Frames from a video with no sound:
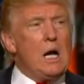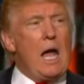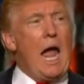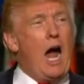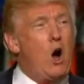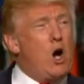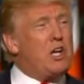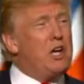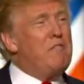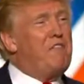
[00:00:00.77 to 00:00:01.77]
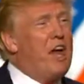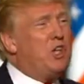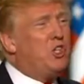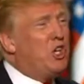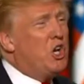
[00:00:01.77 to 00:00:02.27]
Our
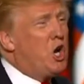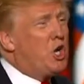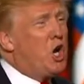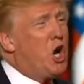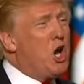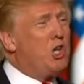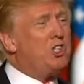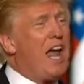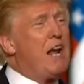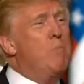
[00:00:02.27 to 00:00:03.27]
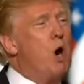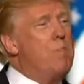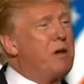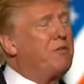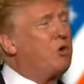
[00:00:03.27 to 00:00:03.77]
convention occurs at a
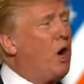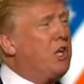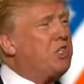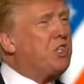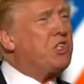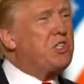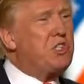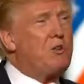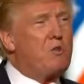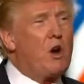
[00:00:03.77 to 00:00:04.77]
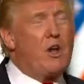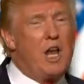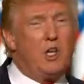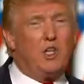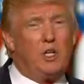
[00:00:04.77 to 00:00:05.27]
moment of crisis for our
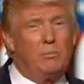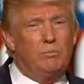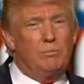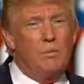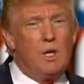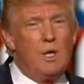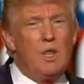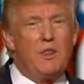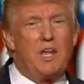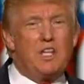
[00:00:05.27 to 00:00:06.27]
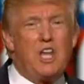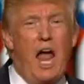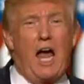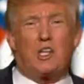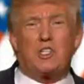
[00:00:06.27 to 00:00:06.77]
nation. The
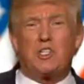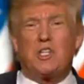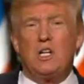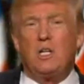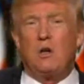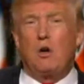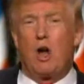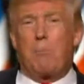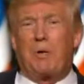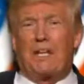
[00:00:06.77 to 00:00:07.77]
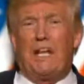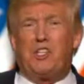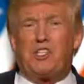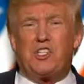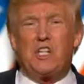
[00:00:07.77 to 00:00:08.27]
attacks on our
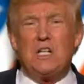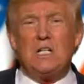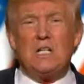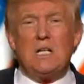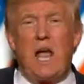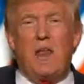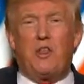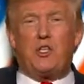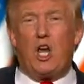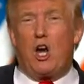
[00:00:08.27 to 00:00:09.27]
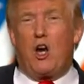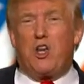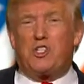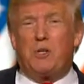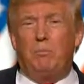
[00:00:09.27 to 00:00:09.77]
police and the
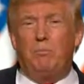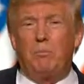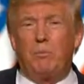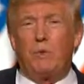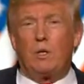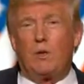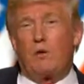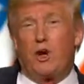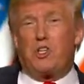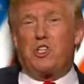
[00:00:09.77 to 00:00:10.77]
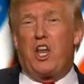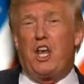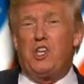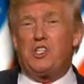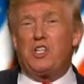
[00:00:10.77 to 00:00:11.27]
terrorism of our
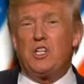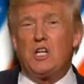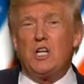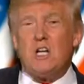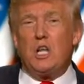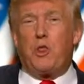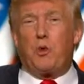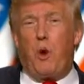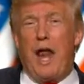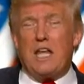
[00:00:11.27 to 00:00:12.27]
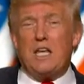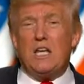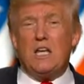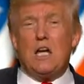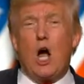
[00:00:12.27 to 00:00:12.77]
cities threaten
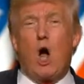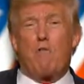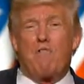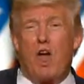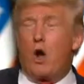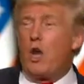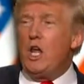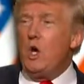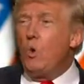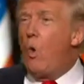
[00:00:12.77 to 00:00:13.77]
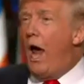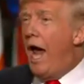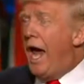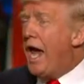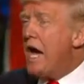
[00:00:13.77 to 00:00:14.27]
our very
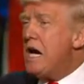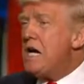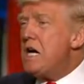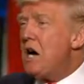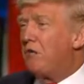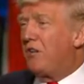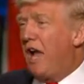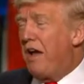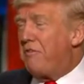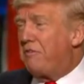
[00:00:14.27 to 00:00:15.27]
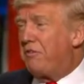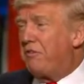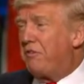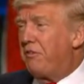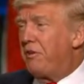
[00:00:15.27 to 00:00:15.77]
way of life.